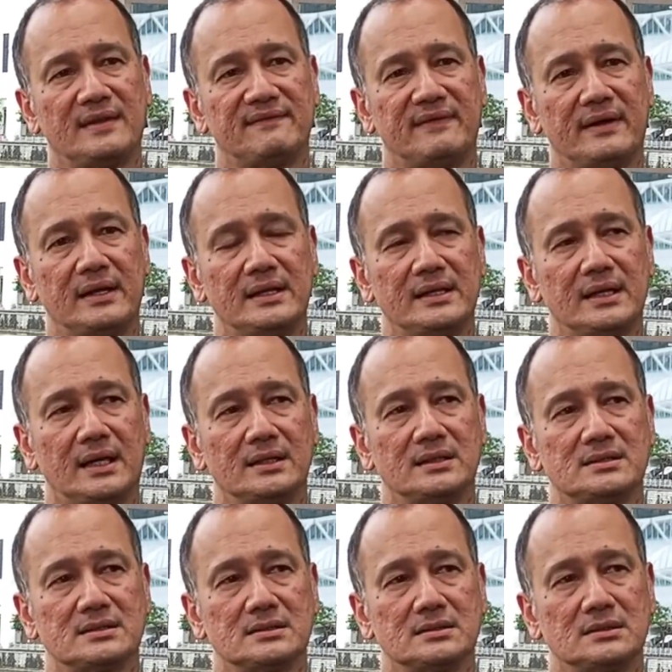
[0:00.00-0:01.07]
then finally,
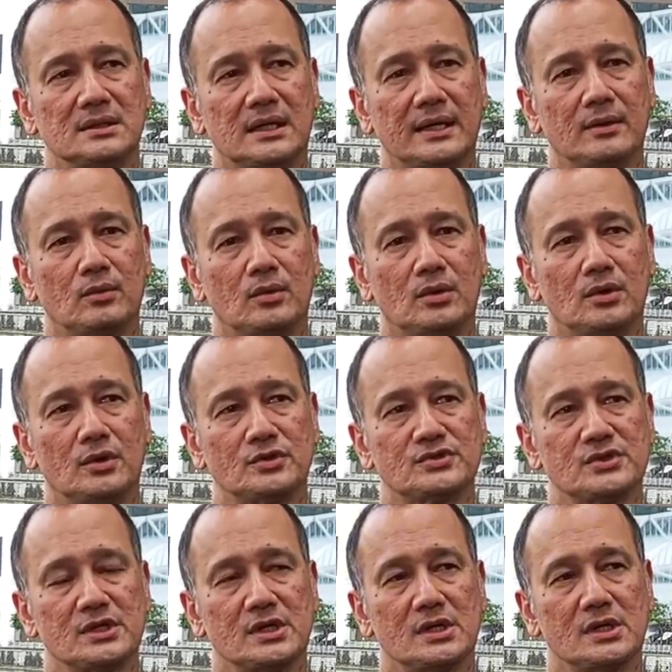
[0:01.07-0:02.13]
until I was
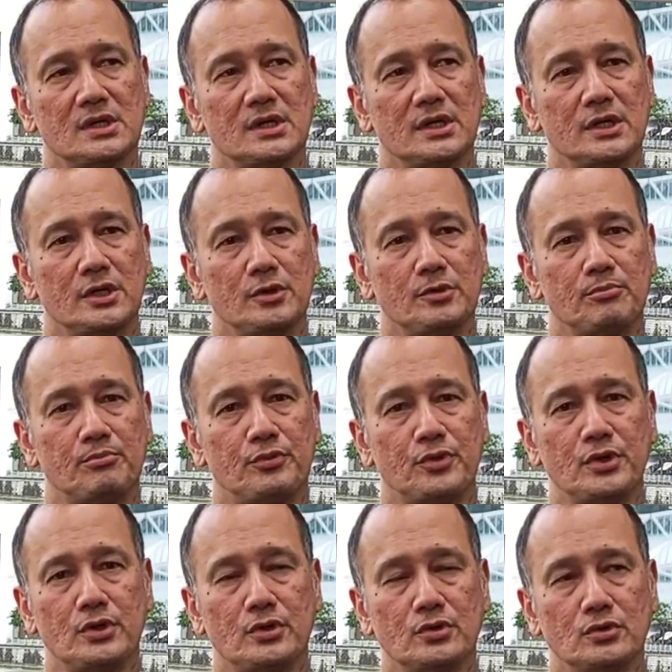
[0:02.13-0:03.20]
in
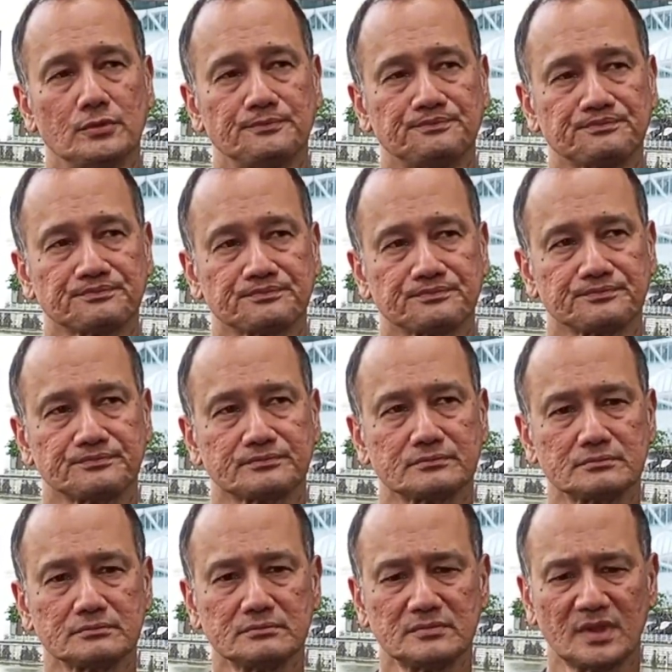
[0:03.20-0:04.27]
pre-U,
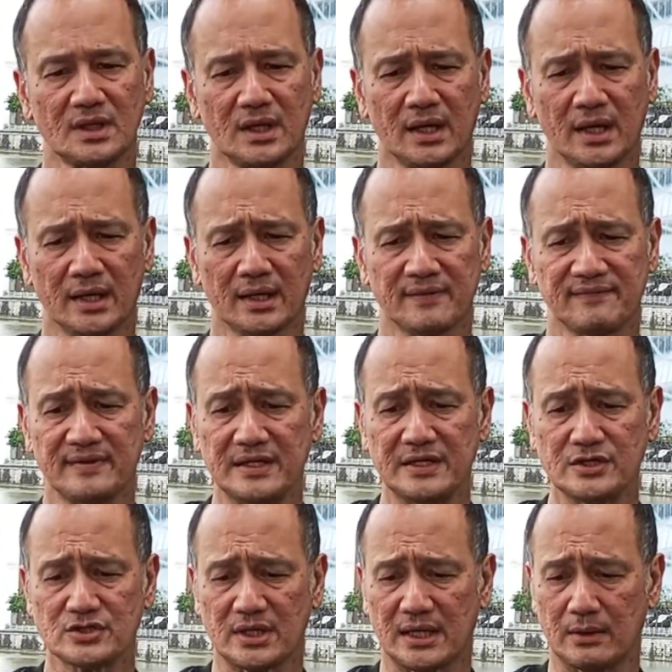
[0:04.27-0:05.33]
and I
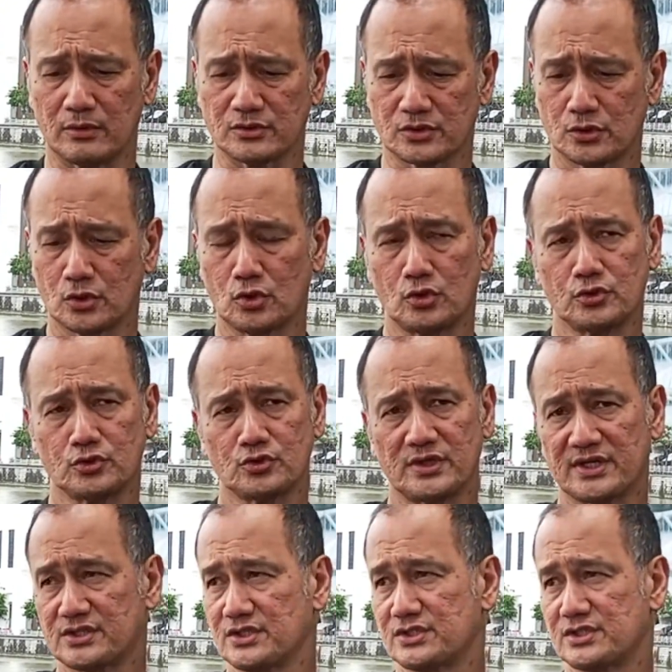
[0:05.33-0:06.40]
finished and I was going to go into
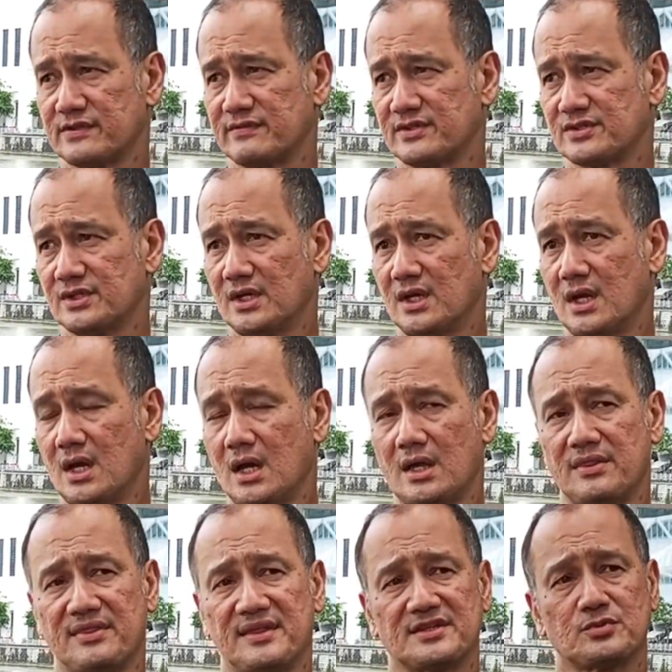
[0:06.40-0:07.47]
national service.
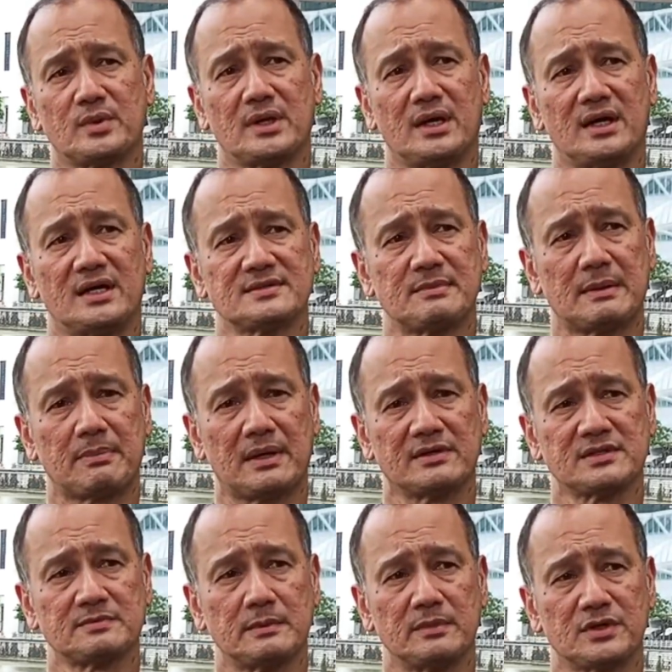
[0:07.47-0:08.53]
And that's when I asked my parents'
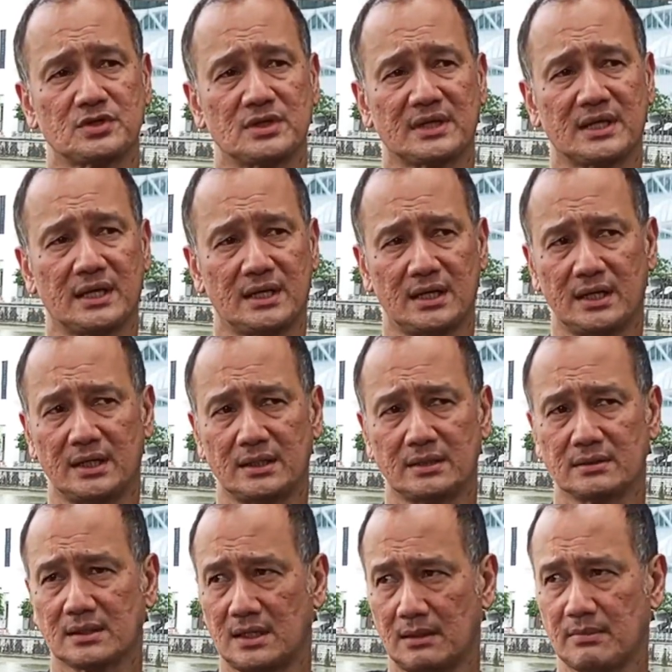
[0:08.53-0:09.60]
permission, can I
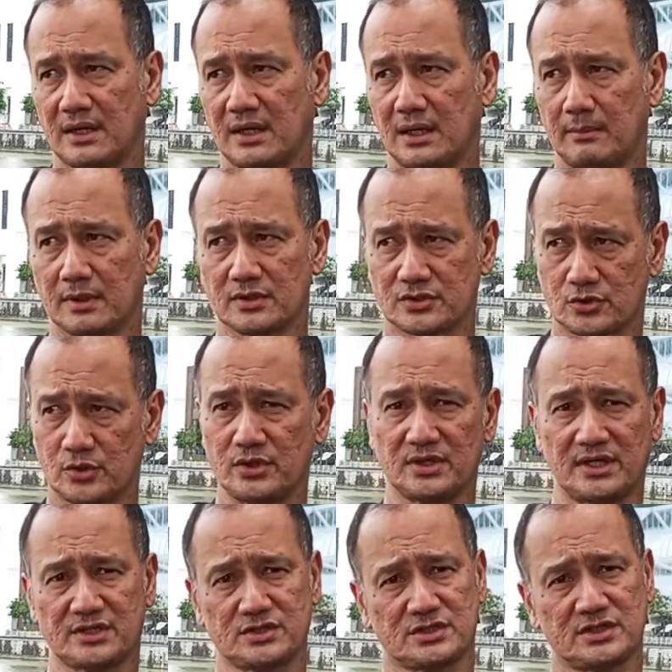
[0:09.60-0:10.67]
cut my hair? Because going to
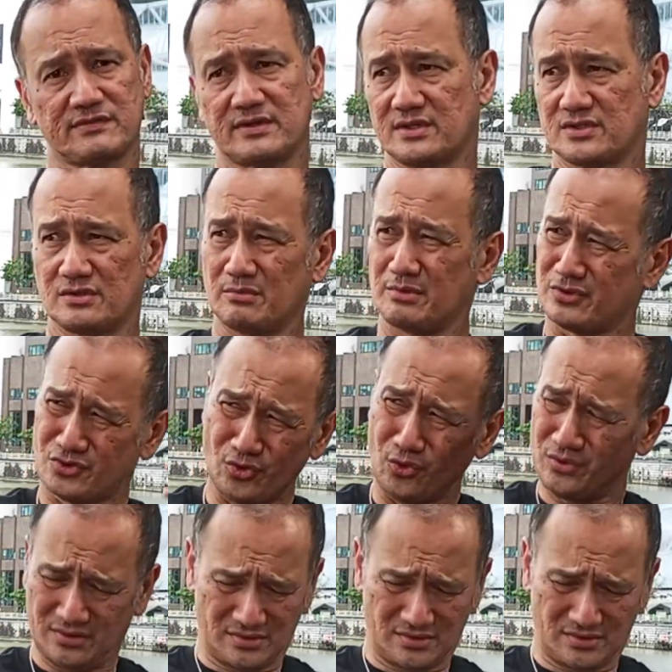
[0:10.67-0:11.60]
national service, it would be so